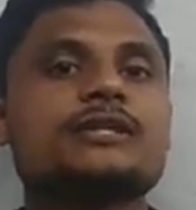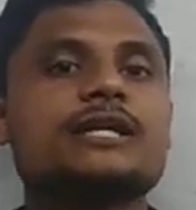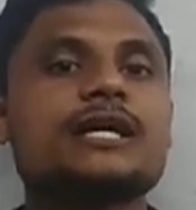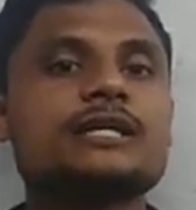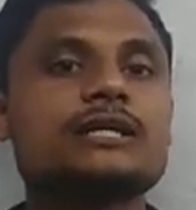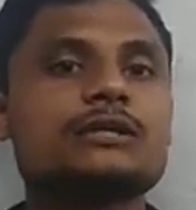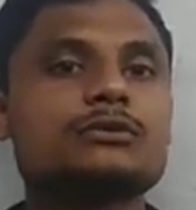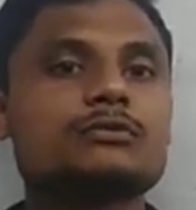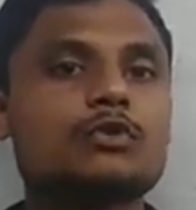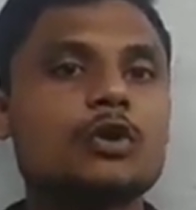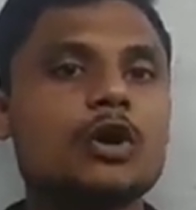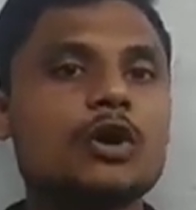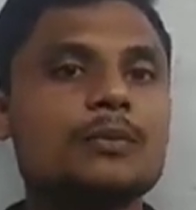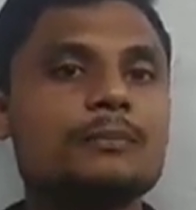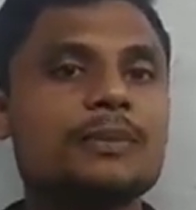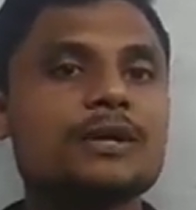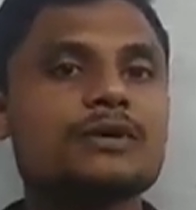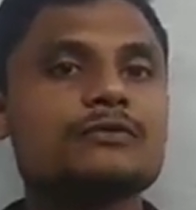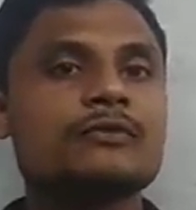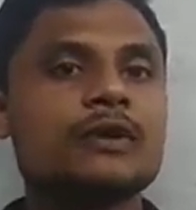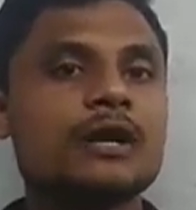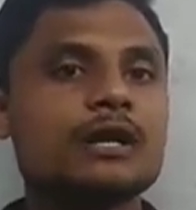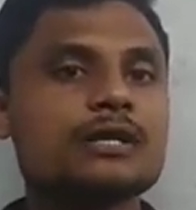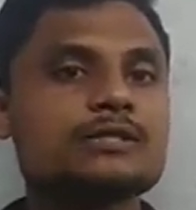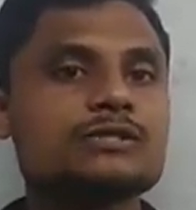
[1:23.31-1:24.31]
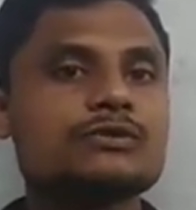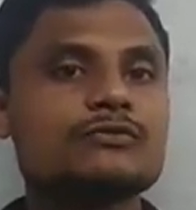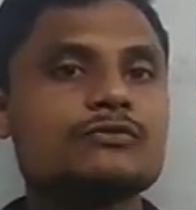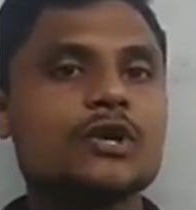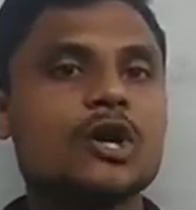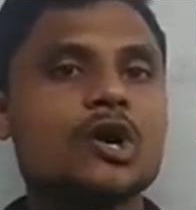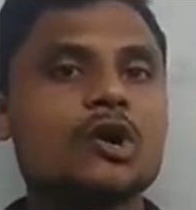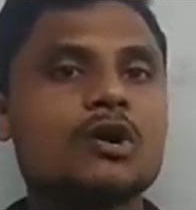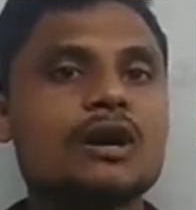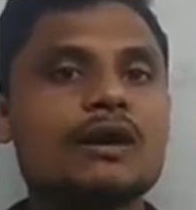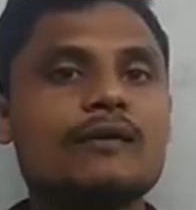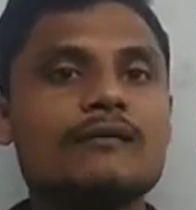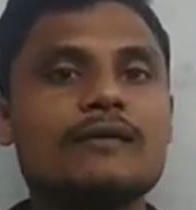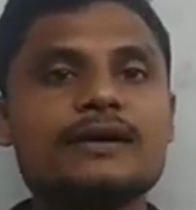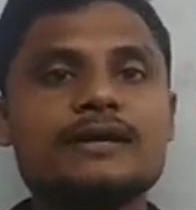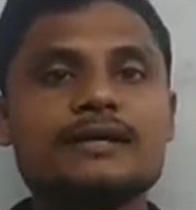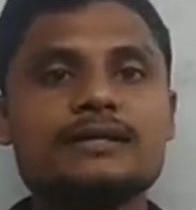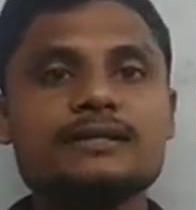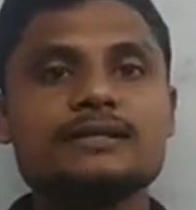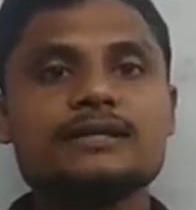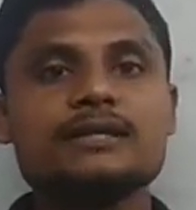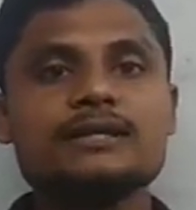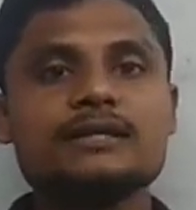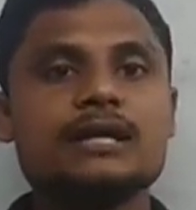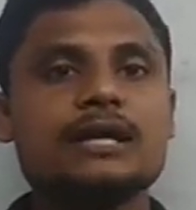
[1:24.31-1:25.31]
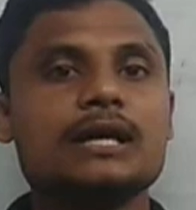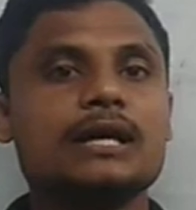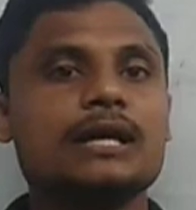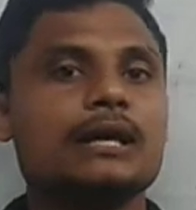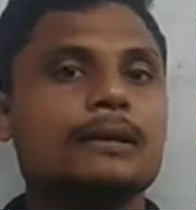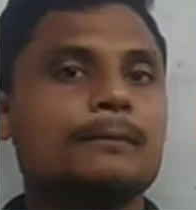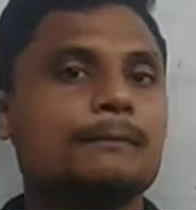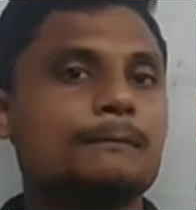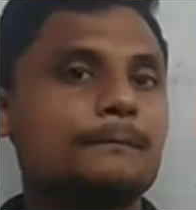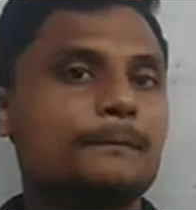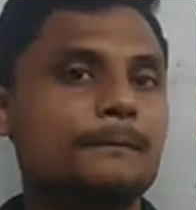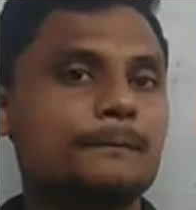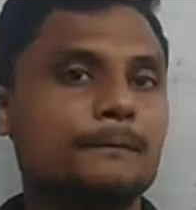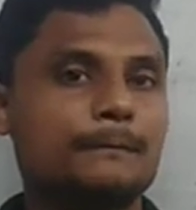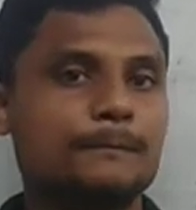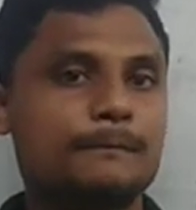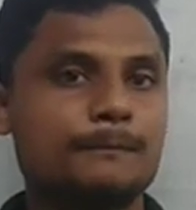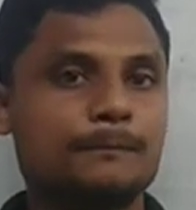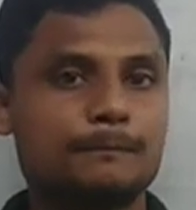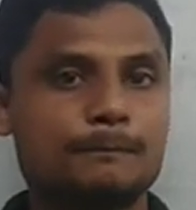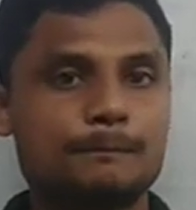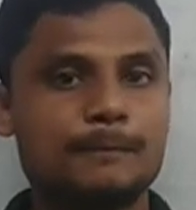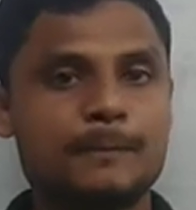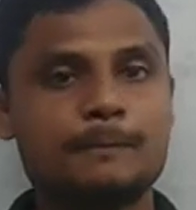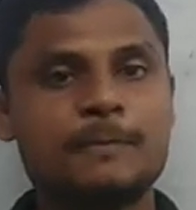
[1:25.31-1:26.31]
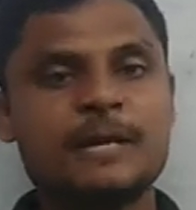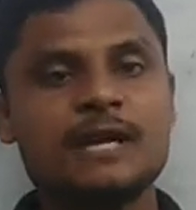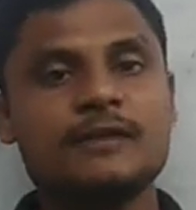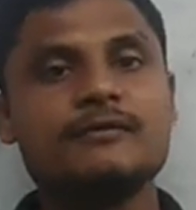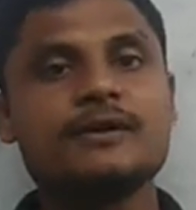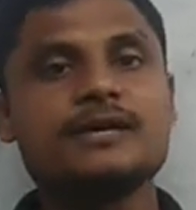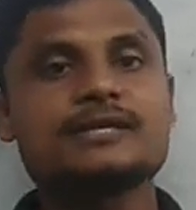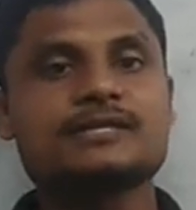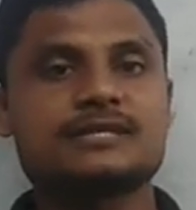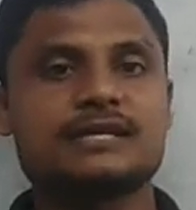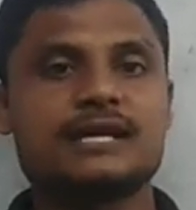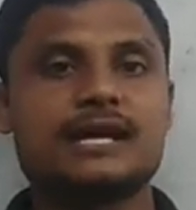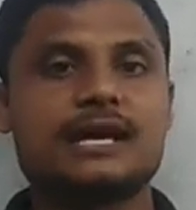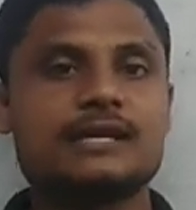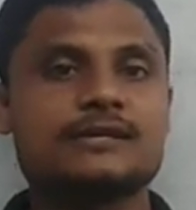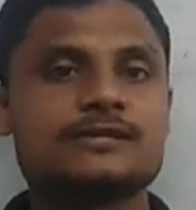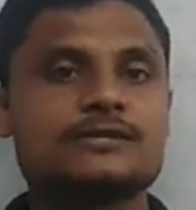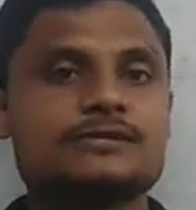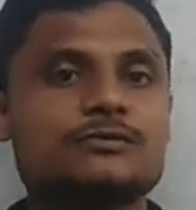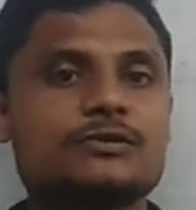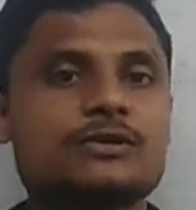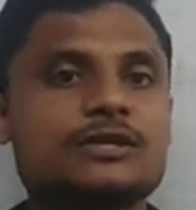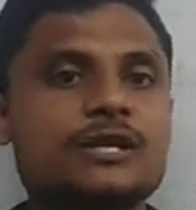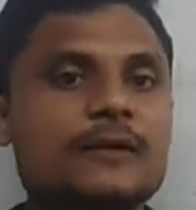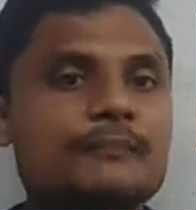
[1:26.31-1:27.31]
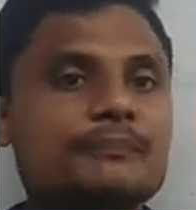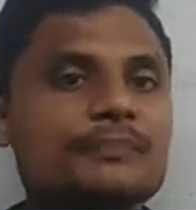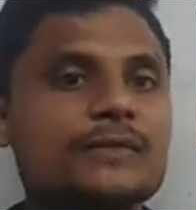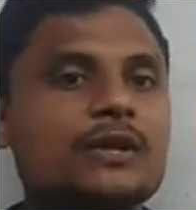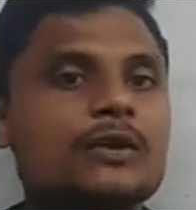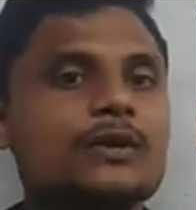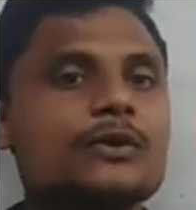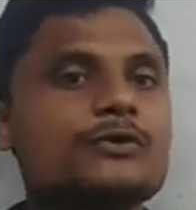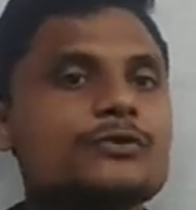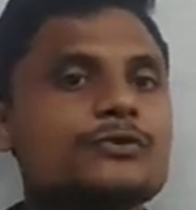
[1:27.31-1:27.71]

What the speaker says: That topic we have covered in the previous class. Okay.